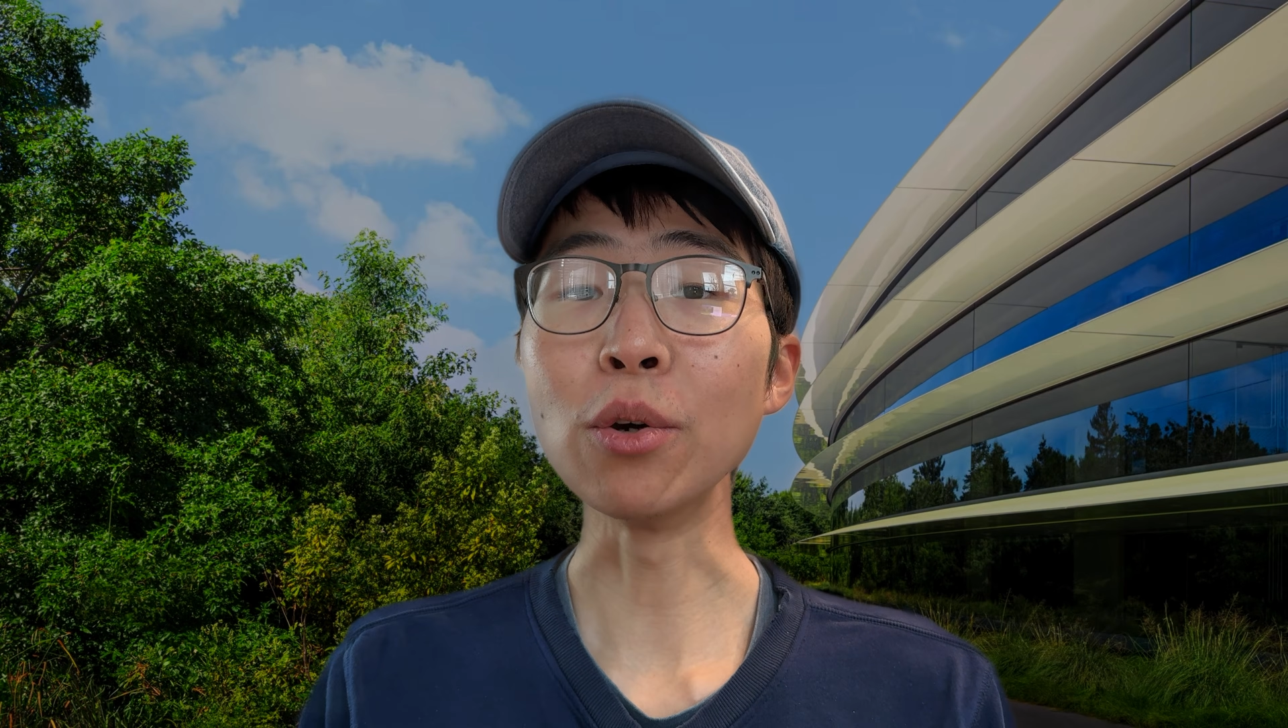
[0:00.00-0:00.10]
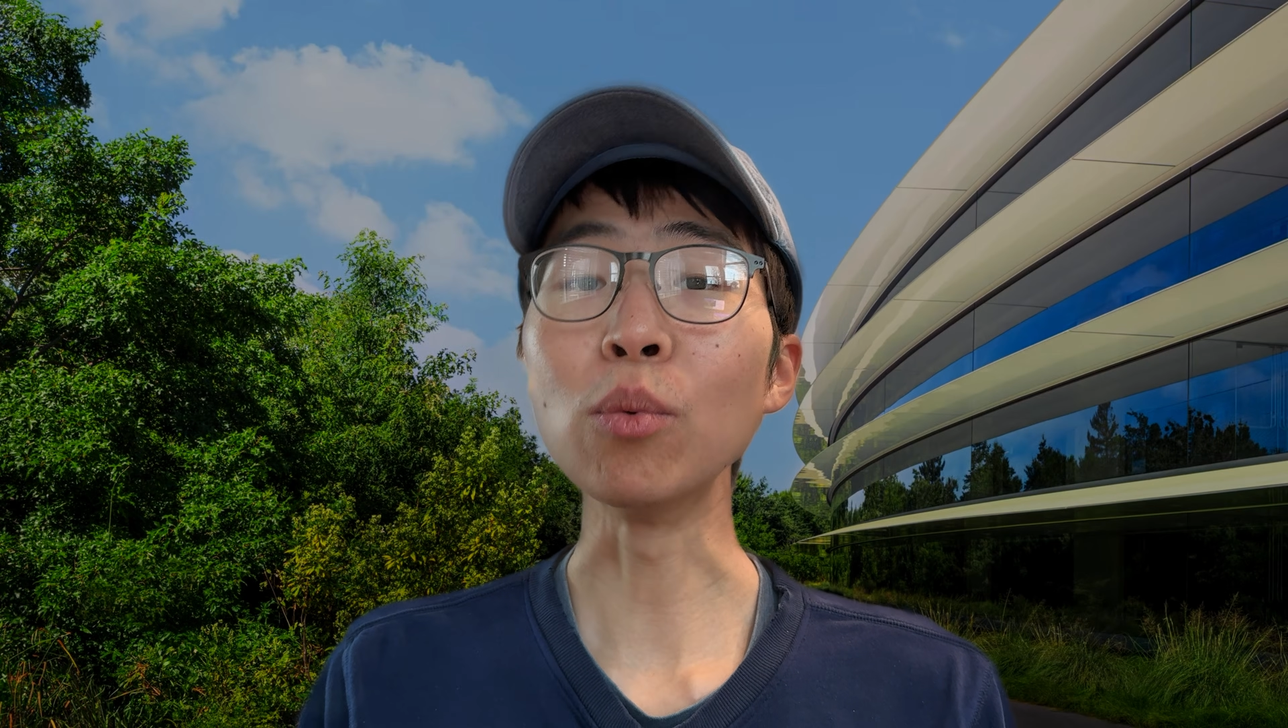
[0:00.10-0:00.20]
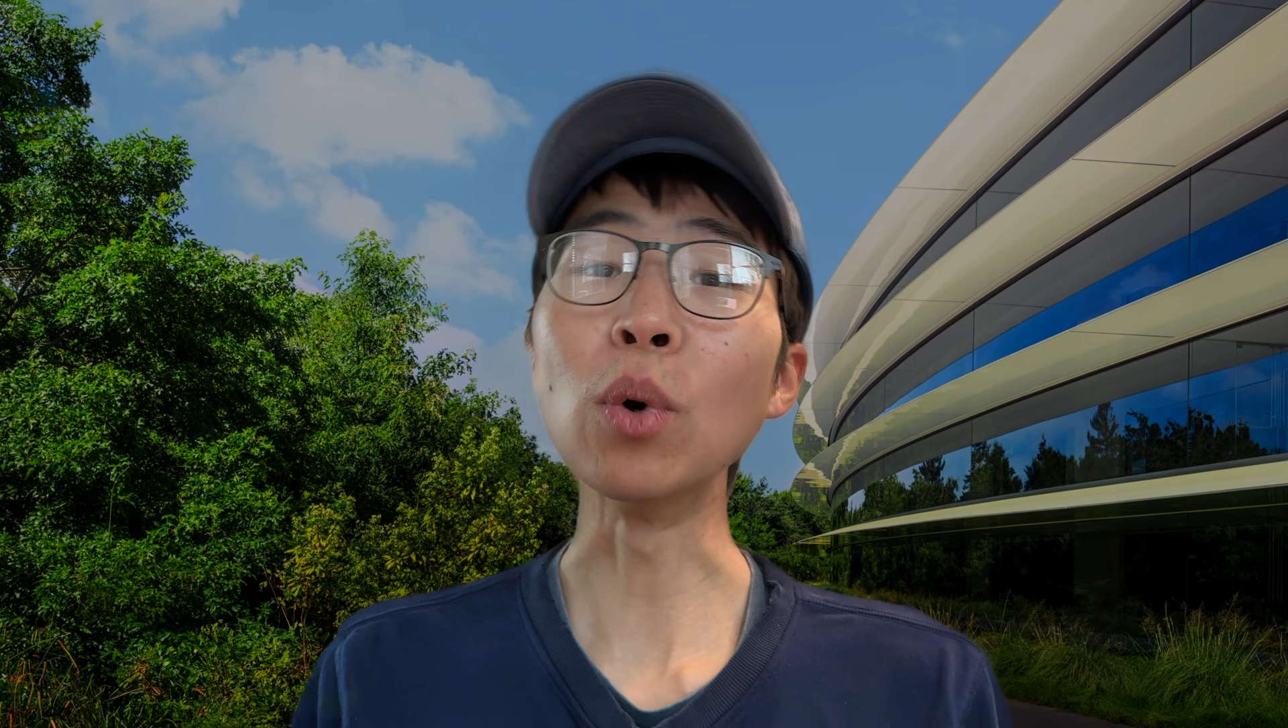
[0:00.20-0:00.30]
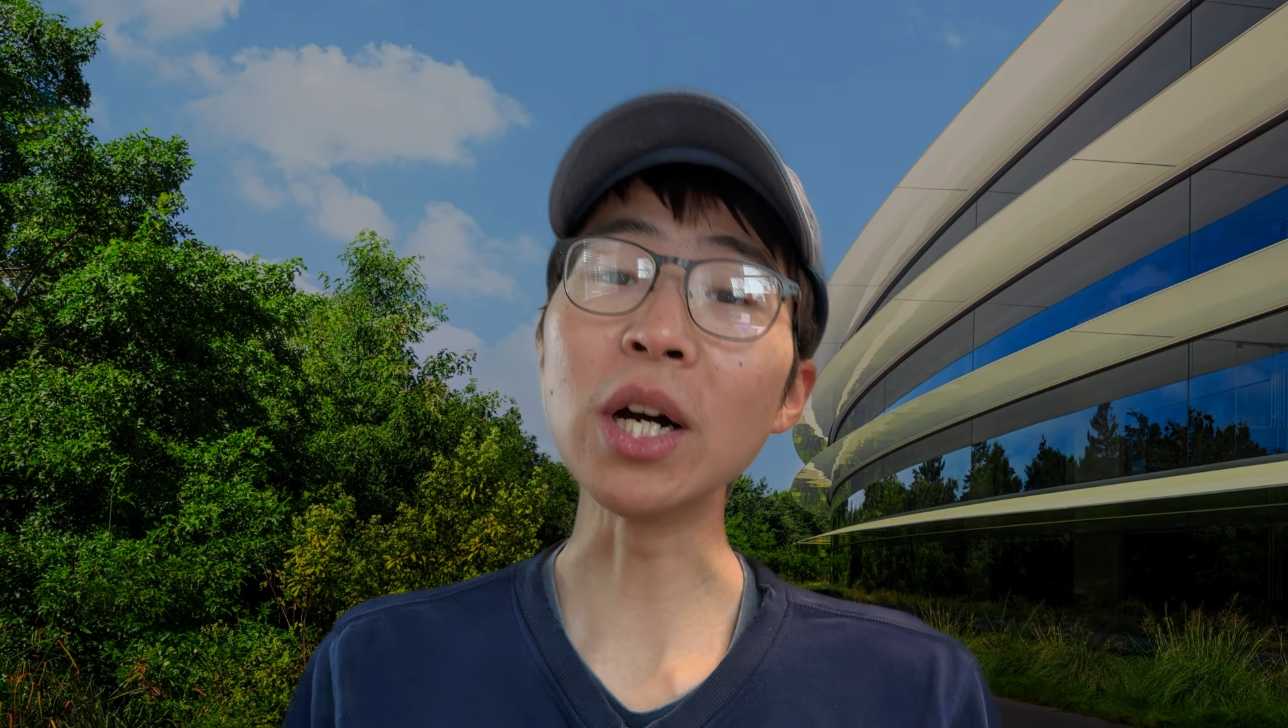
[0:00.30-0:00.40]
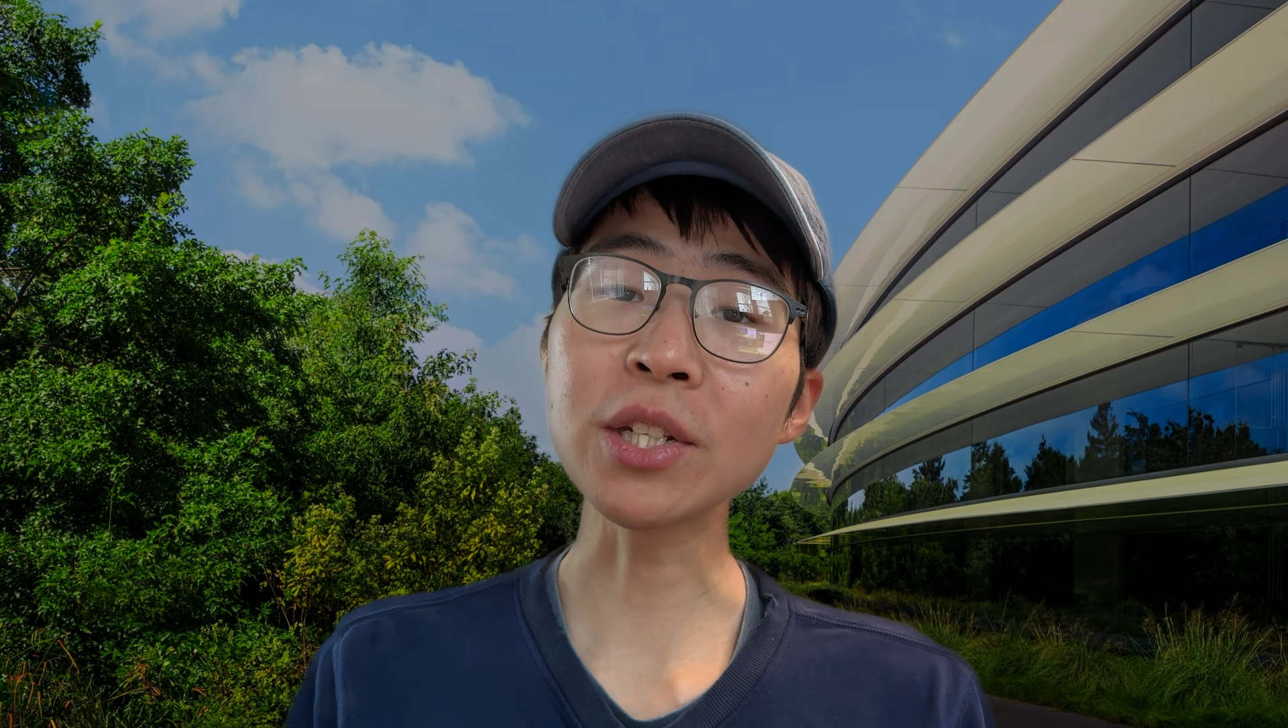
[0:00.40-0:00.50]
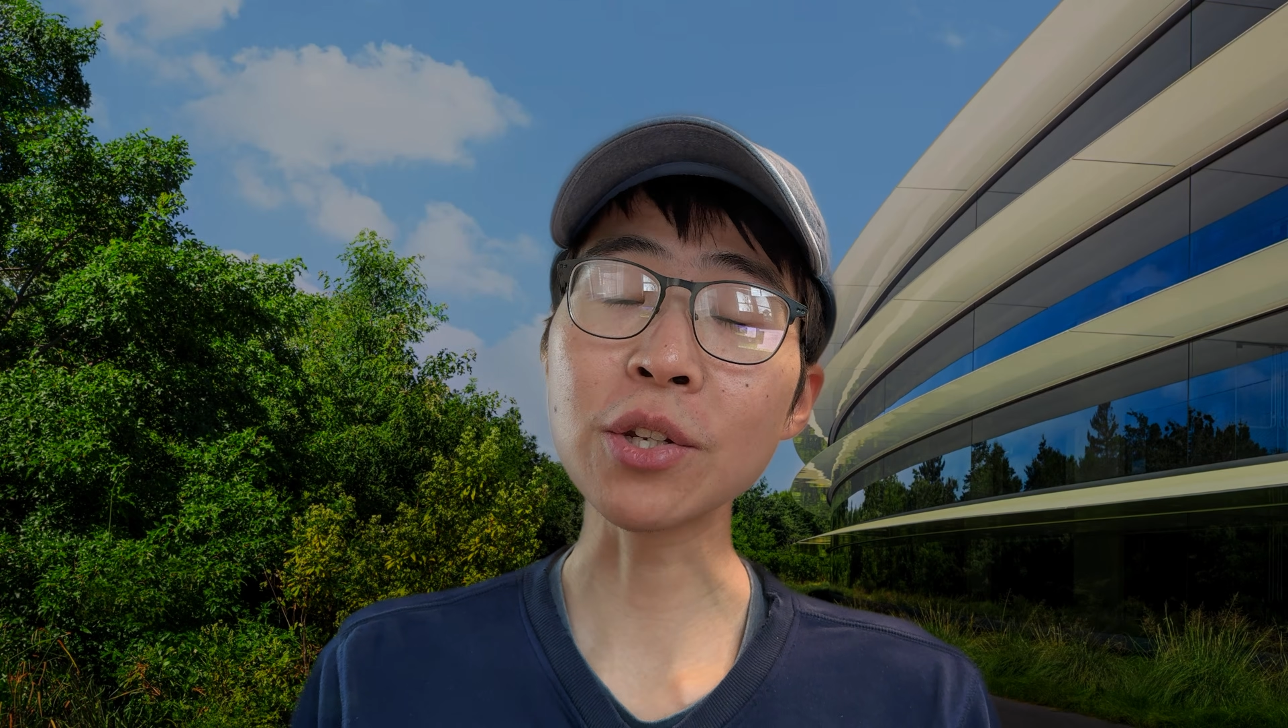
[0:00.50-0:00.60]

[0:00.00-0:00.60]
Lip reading: what